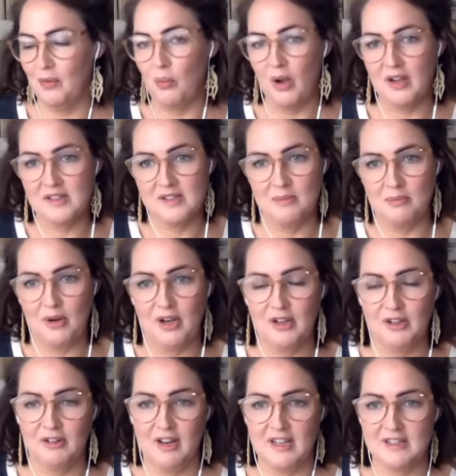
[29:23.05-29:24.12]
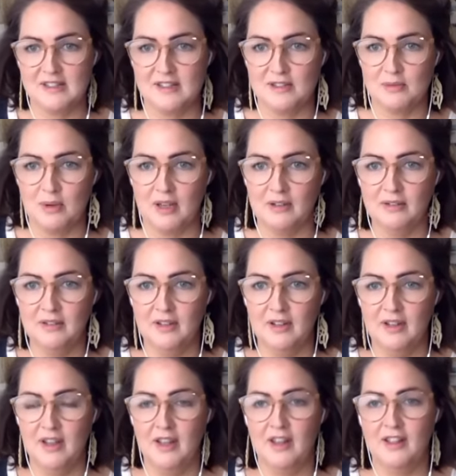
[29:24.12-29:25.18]
works in progress as well
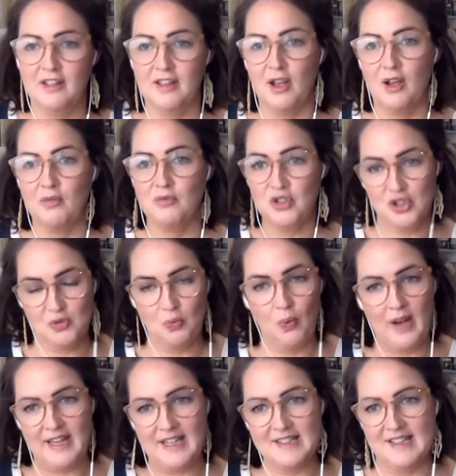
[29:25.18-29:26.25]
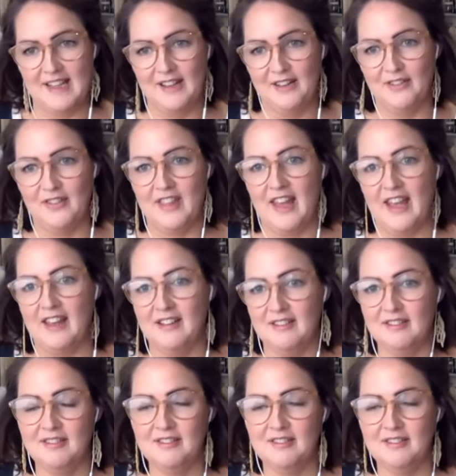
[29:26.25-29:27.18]
that are just waiting for that